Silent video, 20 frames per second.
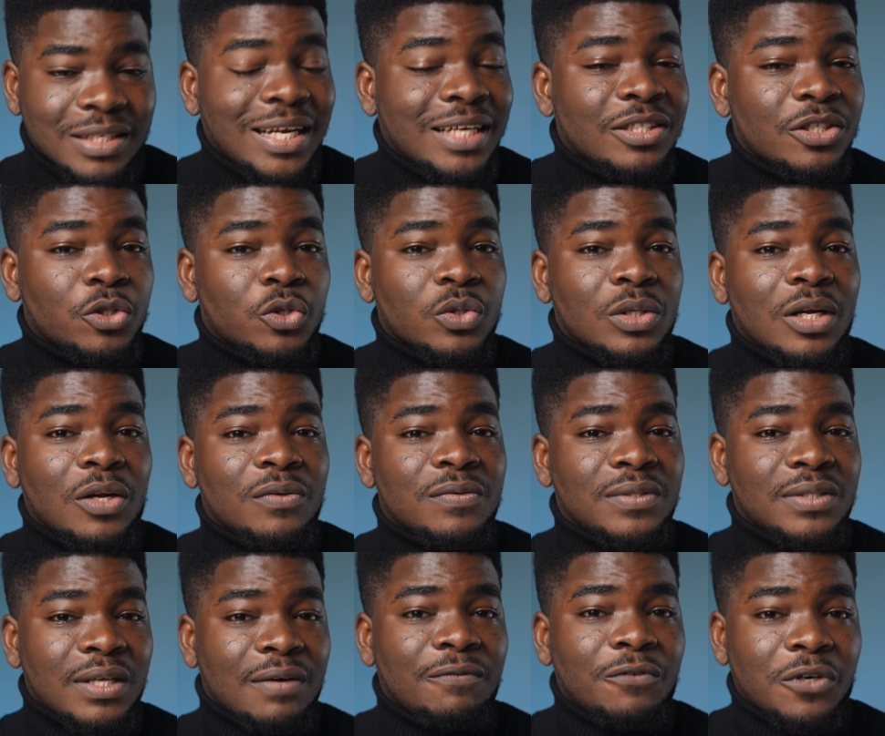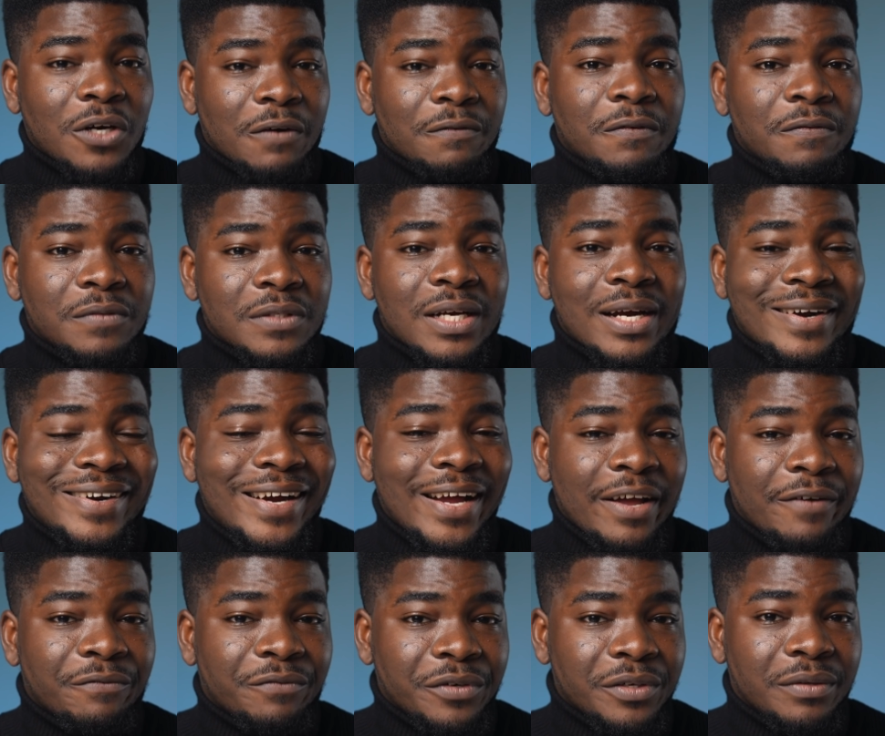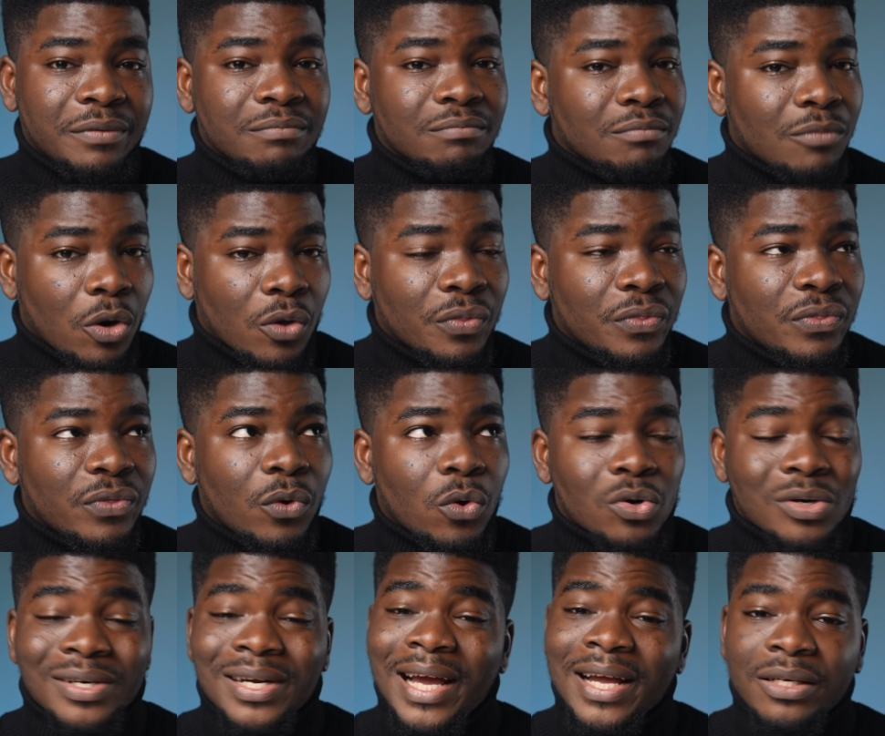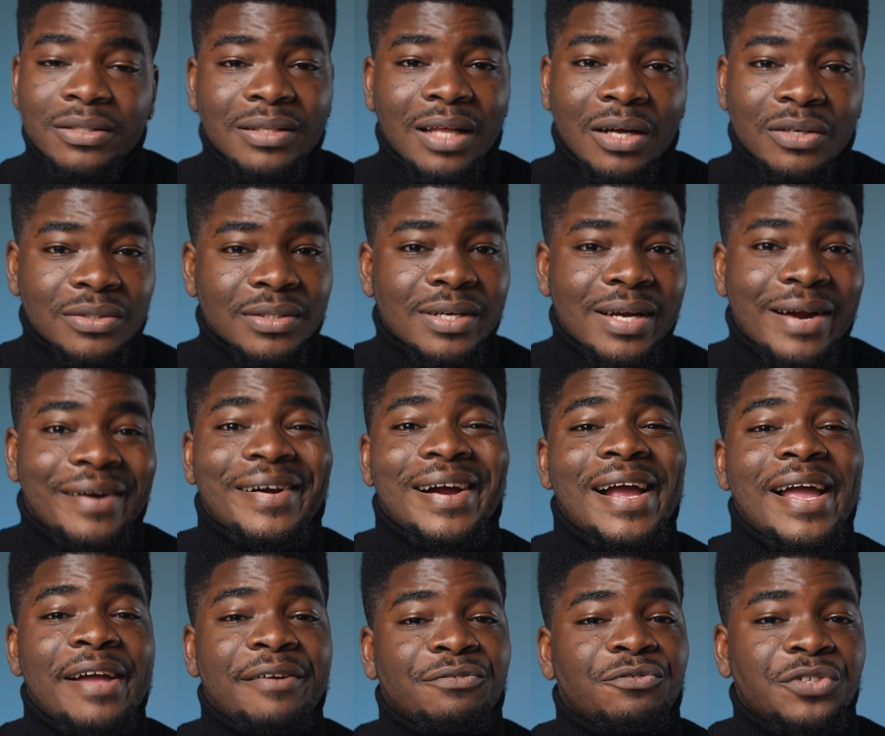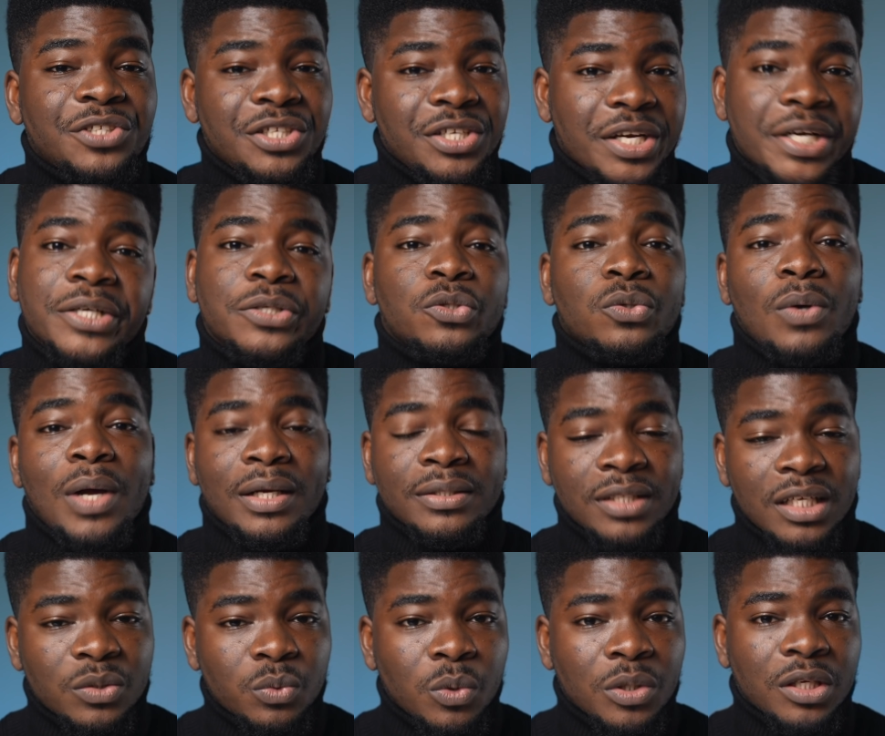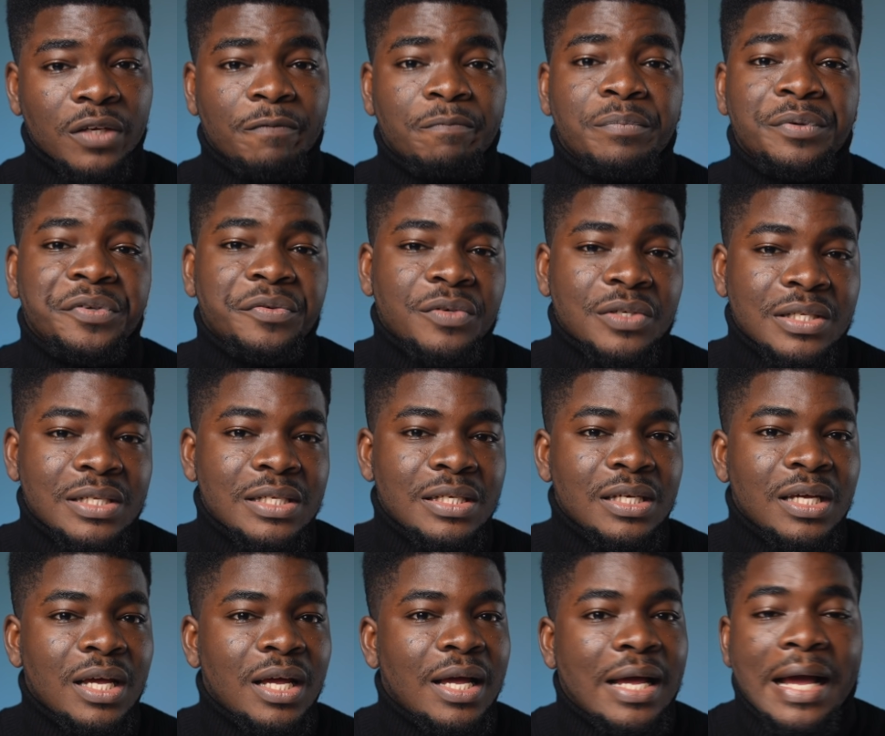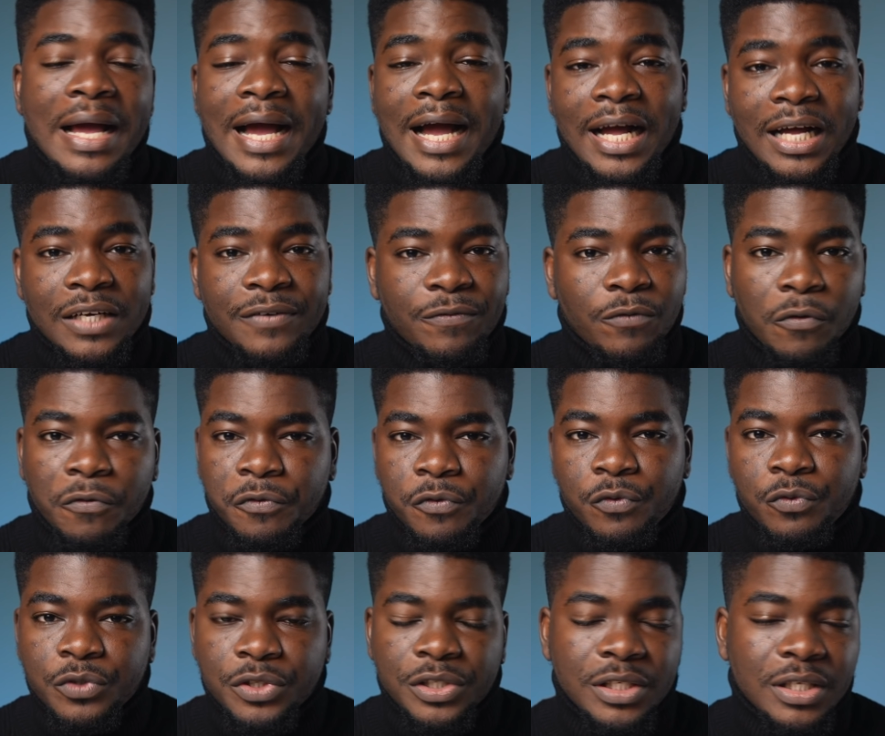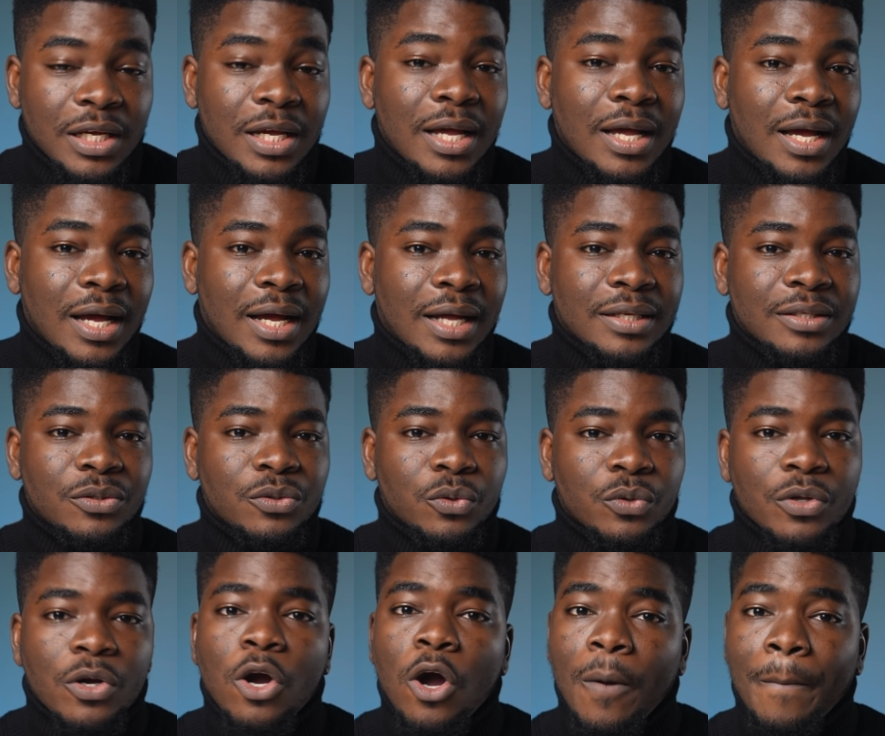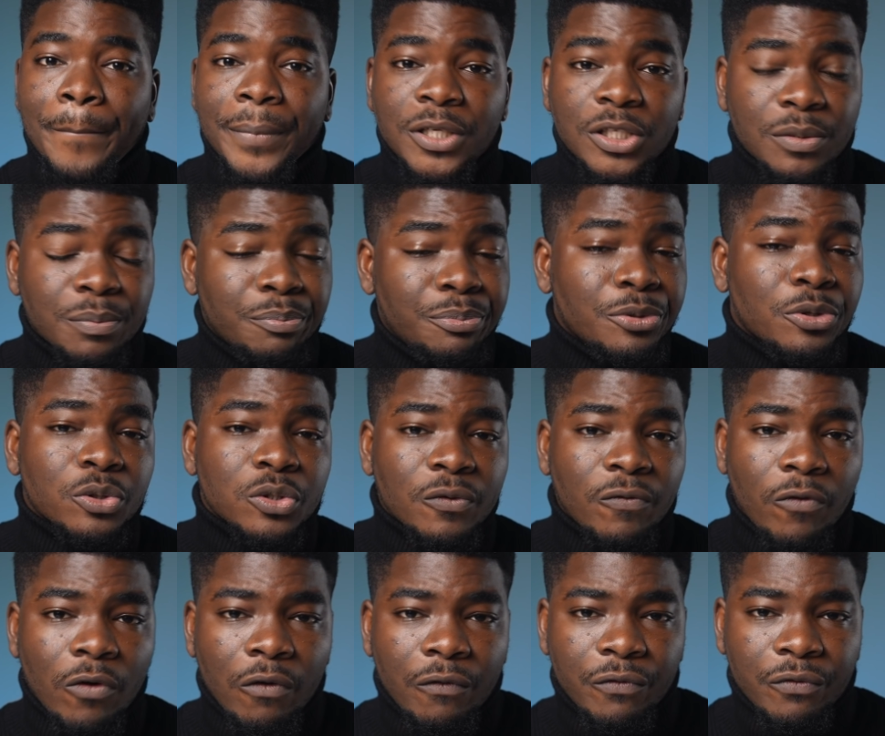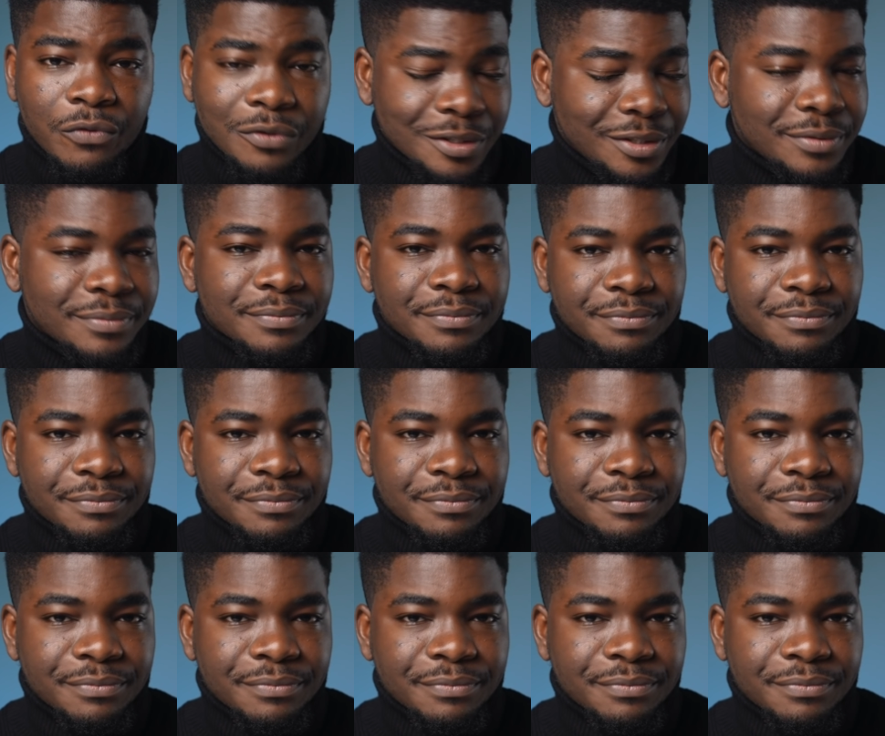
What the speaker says: That's a total of 750 naira every month or 9,000 naira every year to access what they've previously had for free and the companies built for free.